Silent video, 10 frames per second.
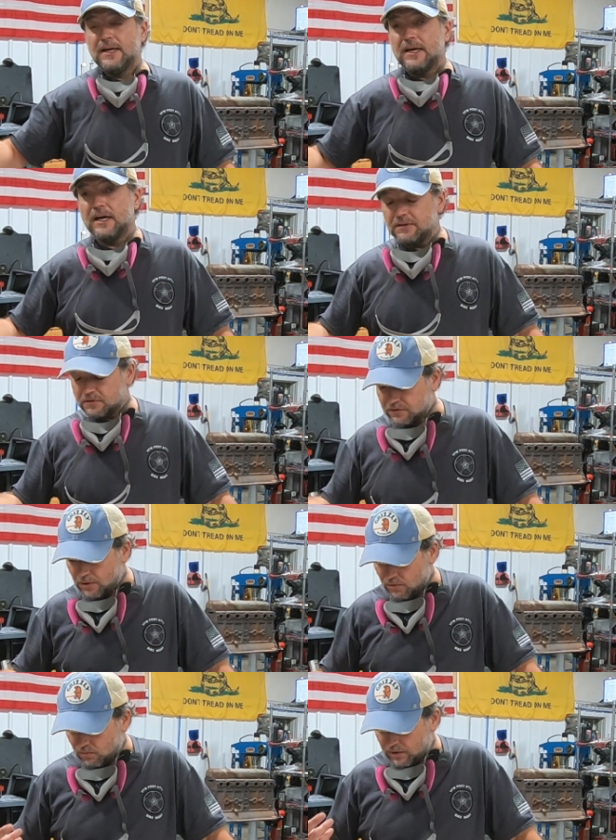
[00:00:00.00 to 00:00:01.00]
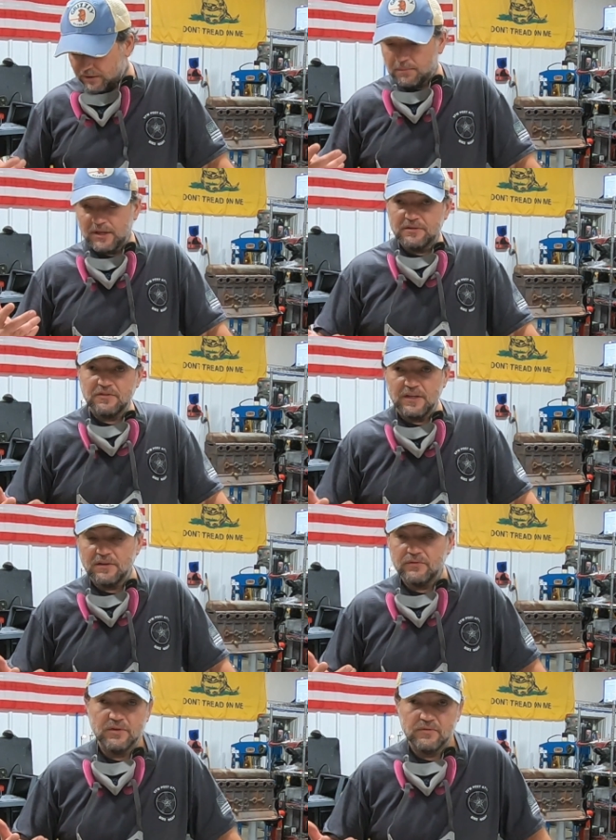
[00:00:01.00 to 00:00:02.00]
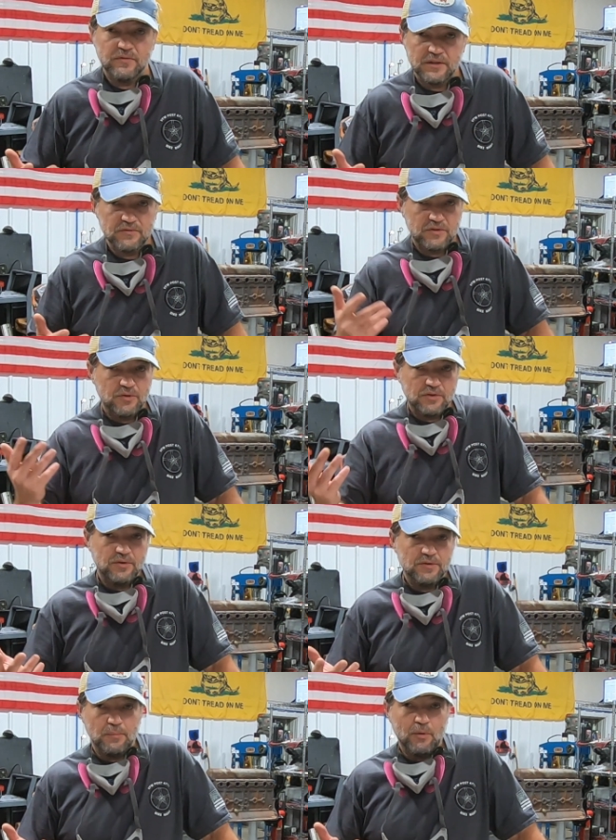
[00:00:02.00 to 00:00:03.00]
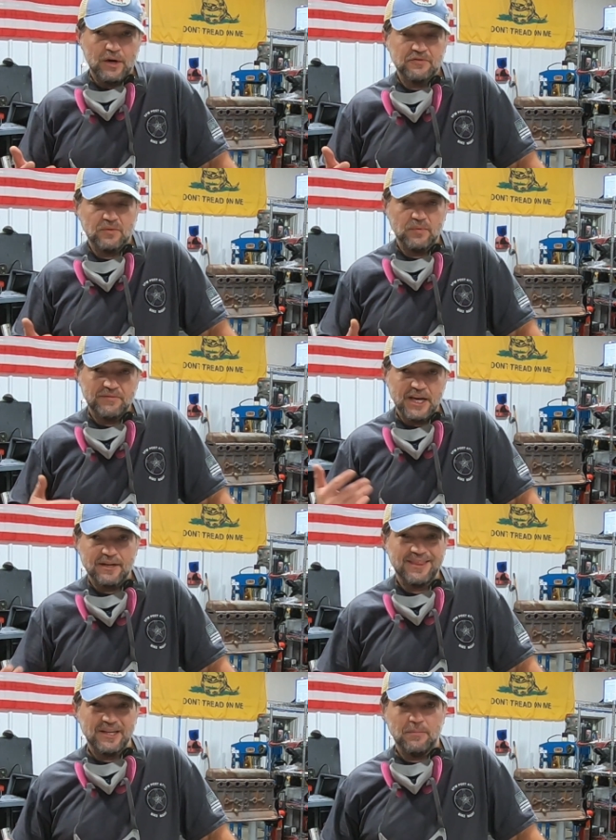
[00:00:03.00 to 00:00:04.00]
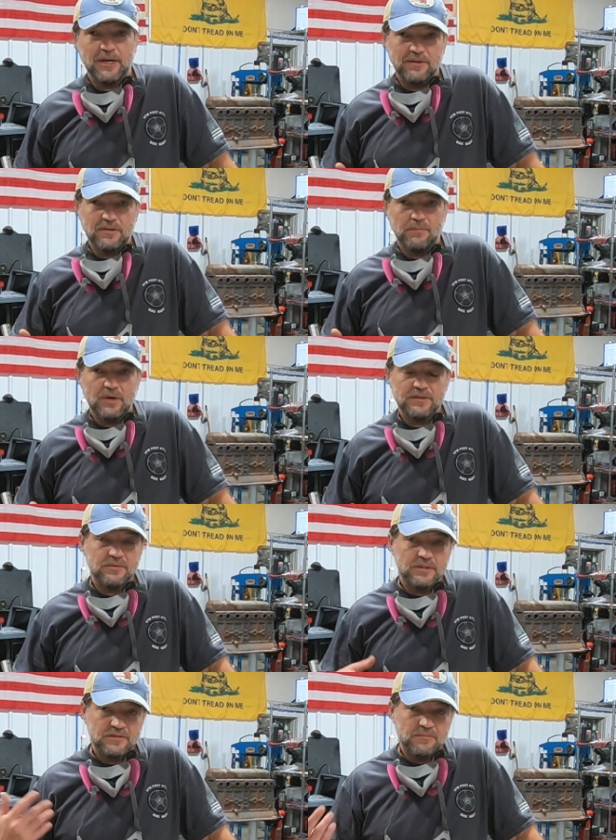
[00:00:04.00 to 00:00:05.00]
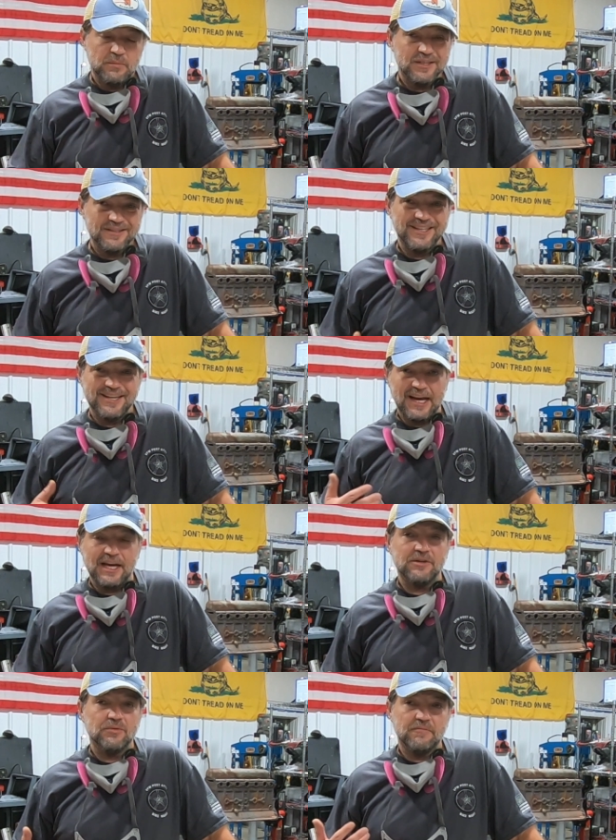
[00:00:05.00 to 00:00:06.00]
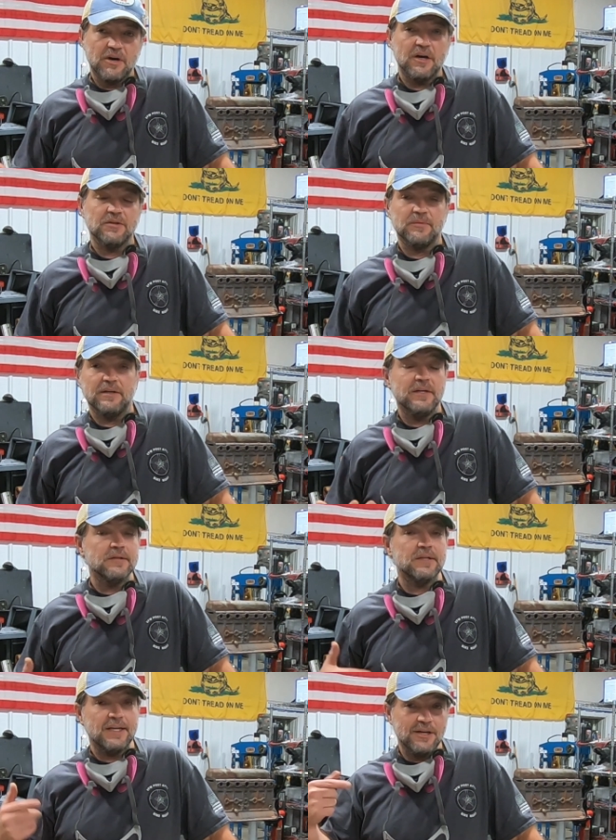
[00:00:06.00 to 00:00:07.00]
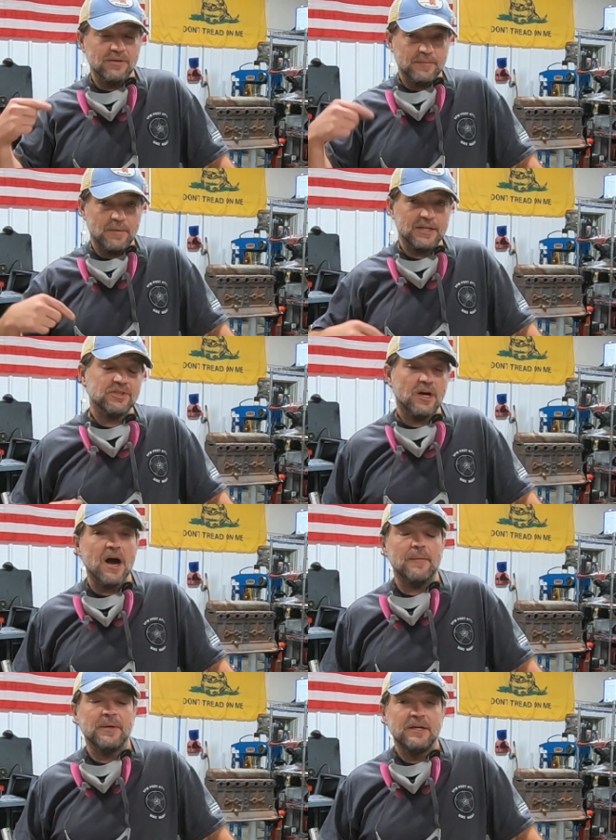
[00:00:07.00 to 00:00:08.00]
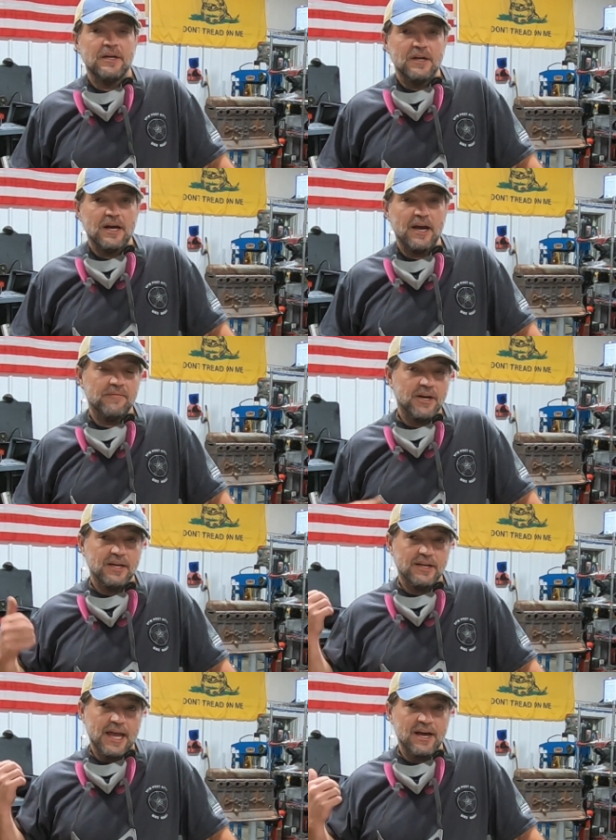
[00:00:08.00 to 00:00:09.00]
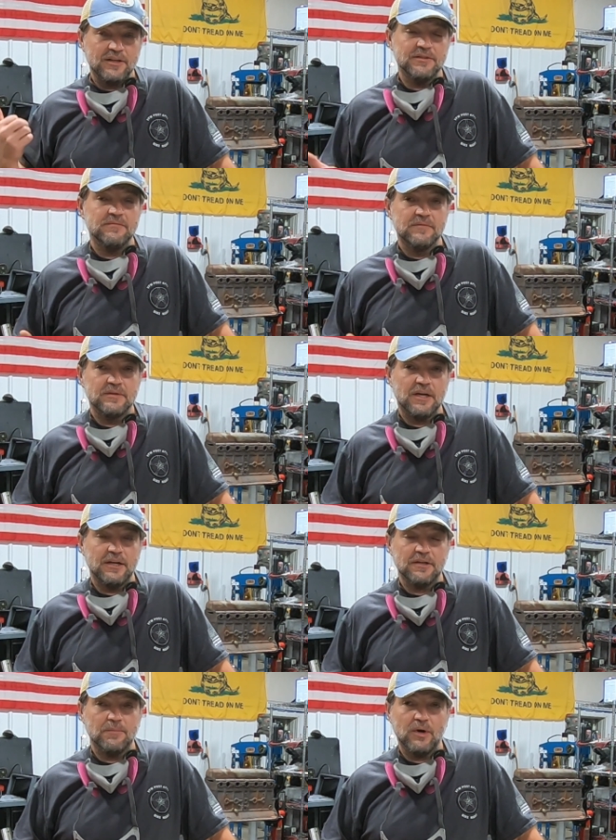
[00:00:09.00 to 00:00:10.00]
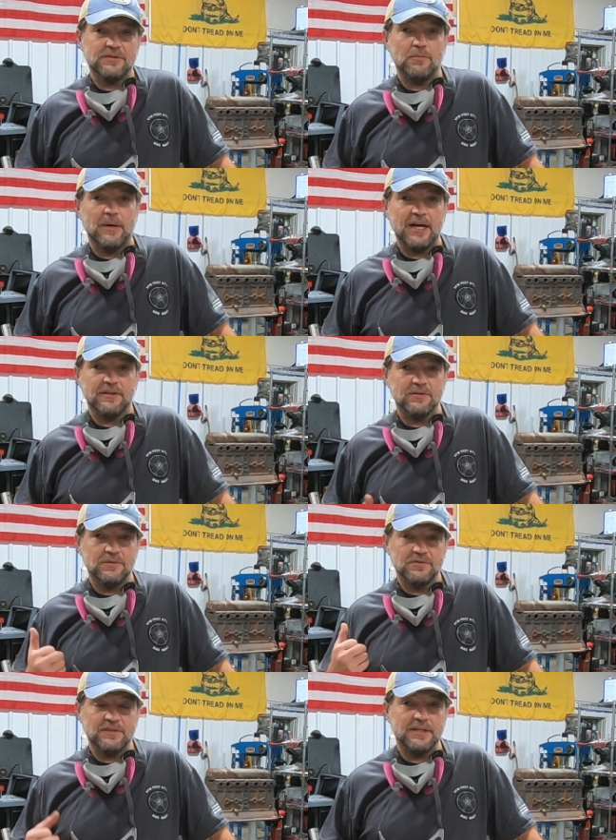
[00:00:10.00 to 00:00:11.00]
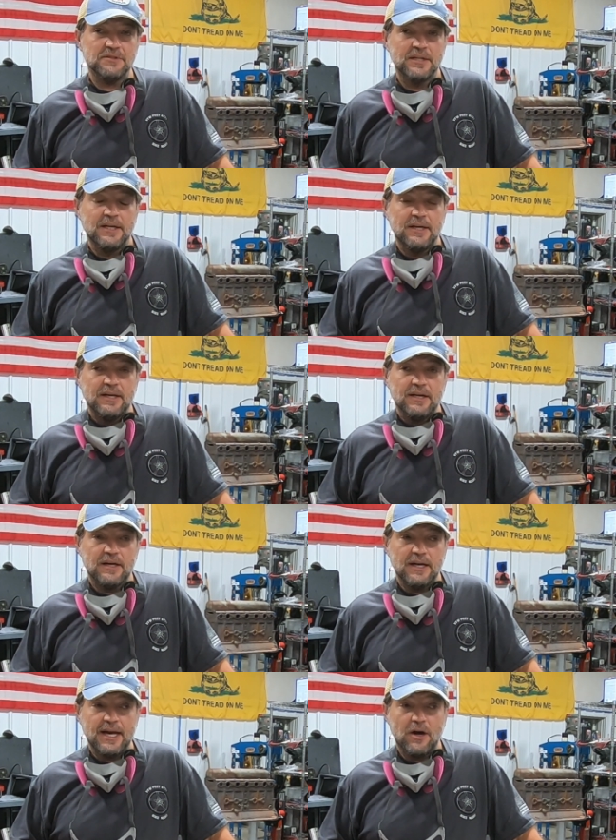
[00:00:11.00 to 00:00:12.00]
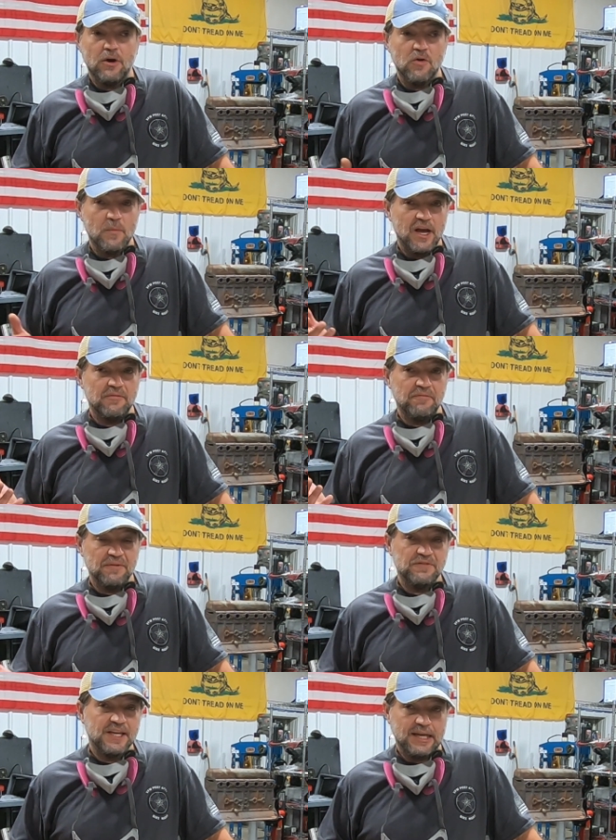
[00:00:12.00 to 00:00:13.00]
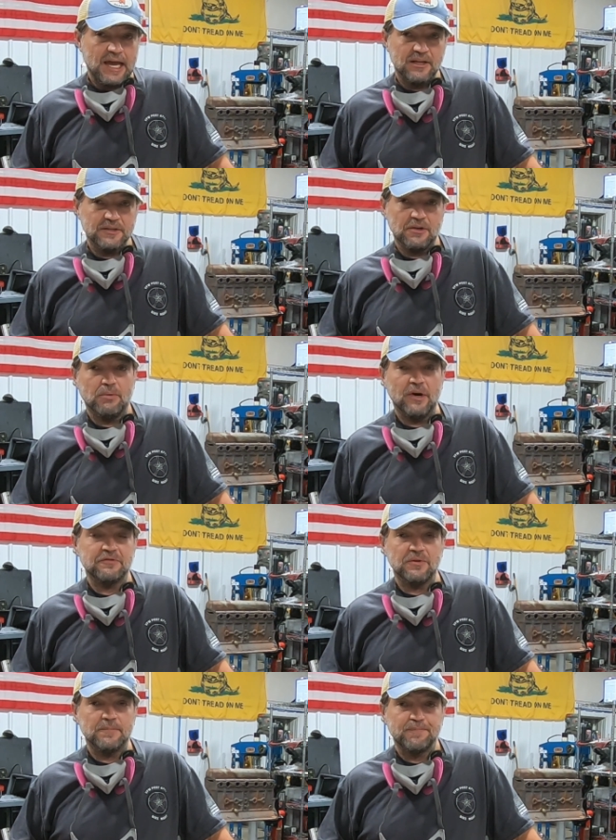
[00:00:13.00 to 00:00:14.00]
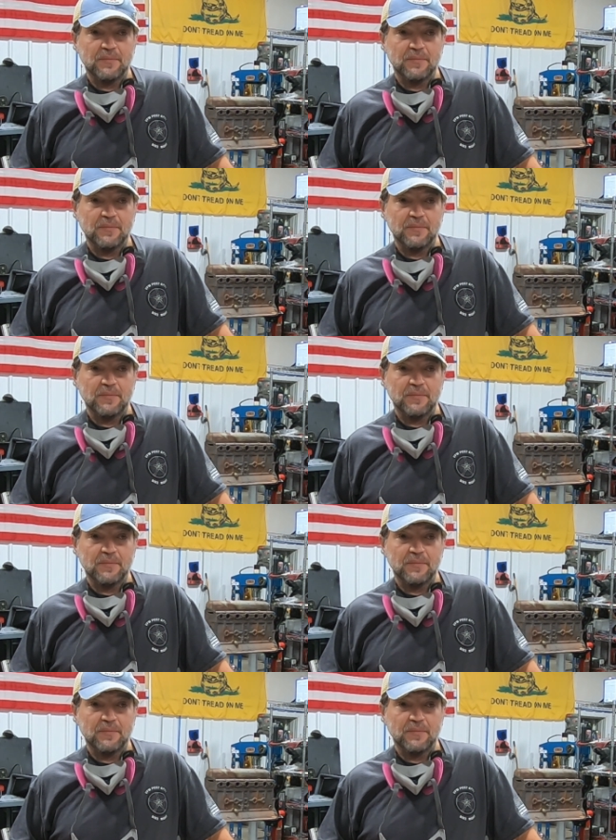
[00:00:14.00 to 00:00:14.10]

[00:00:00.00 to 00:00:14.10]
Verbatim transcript: Uh, so one of the biggest things is, is your, your compressor. We've got to think about the compressor and its ability to handle the volume. Now here, here at my shop, I have an 80 gallon uh, compressor back there, two stage. Uh, at home, I have a 15 gallon compressor.